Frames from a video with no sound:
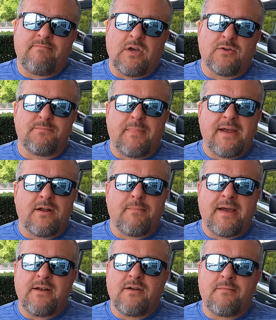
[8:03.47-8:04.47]
Those may or
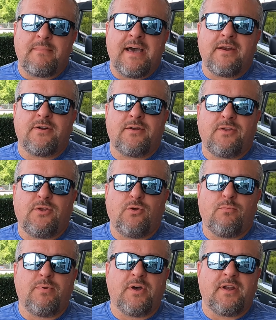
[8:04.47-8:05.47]
may not matter to
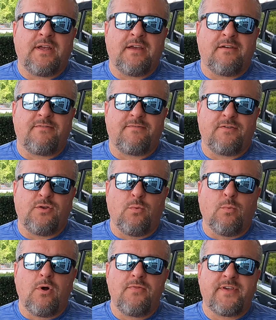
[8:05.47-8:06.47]
you, but if
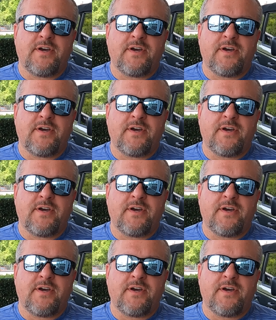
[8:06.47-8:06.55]
you want